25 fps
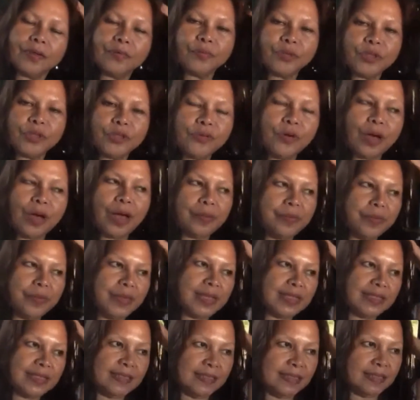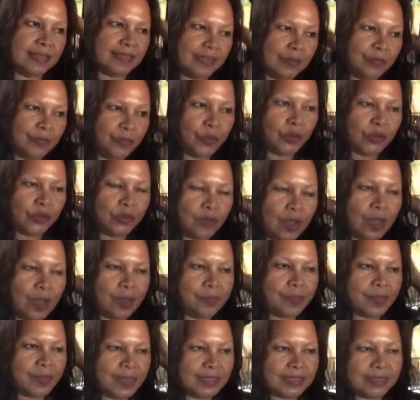what do I miss? What do
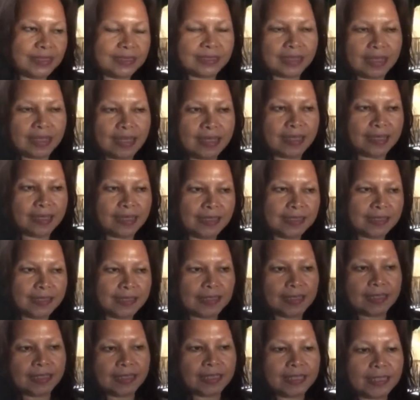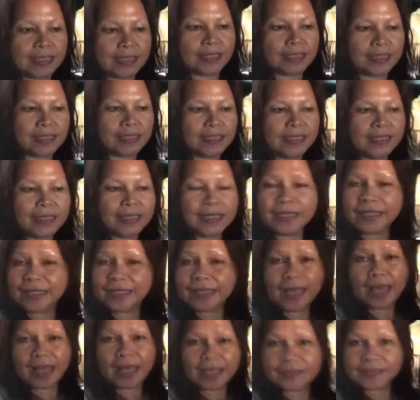I miss in Italy?
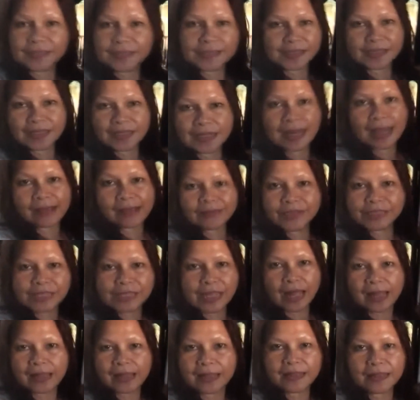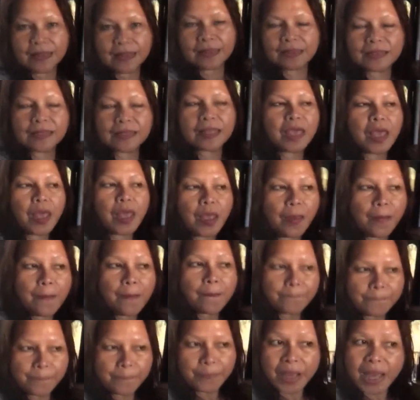Yeah, just the lifestyle.
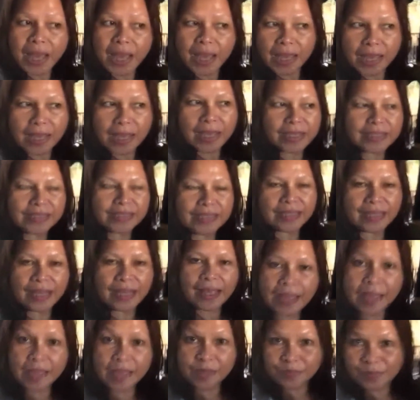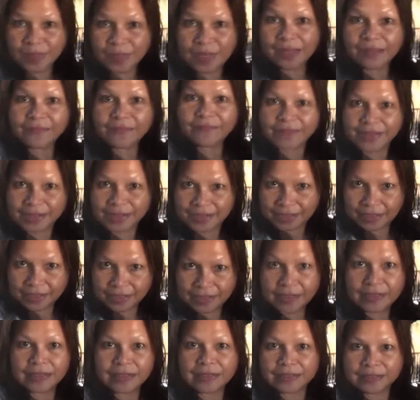But I am
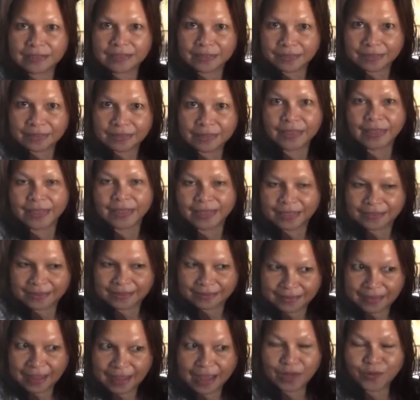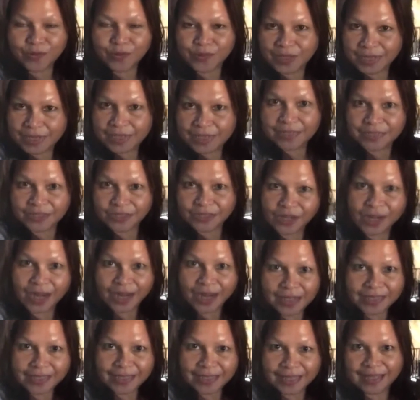loving it now in
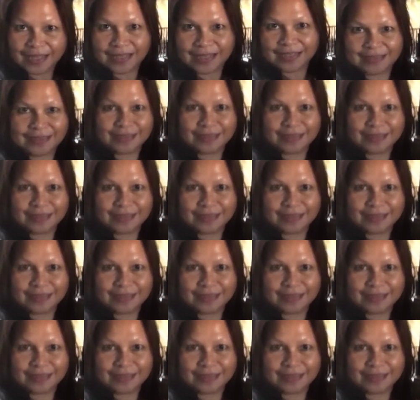Jakarta.